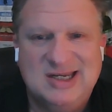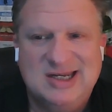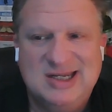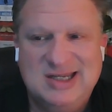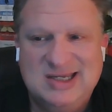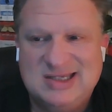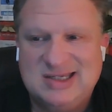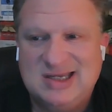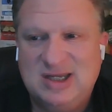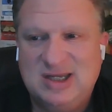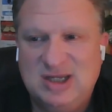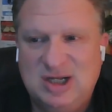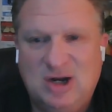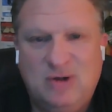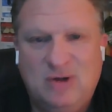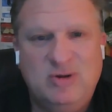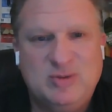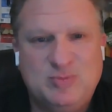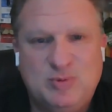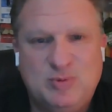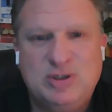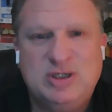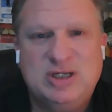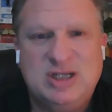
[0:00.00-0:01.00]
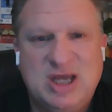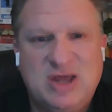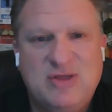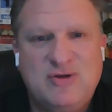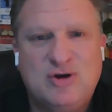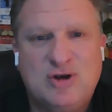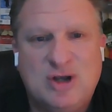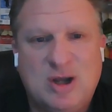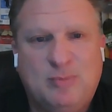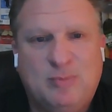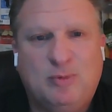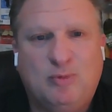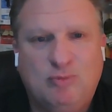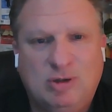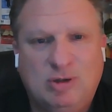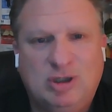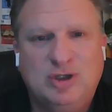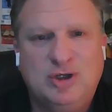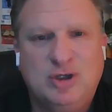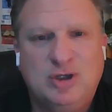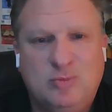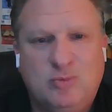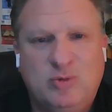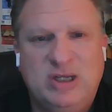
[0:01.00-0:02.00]
And he said, you know, he's put together a couple of
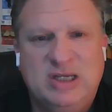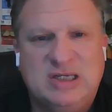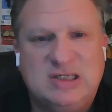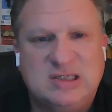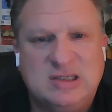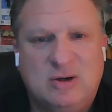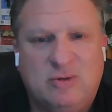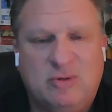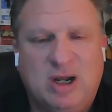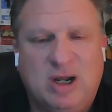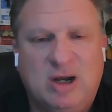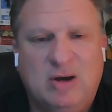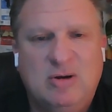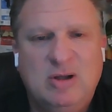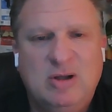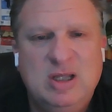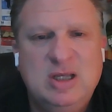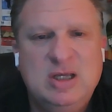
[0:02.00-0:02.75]
really good weeks in a row.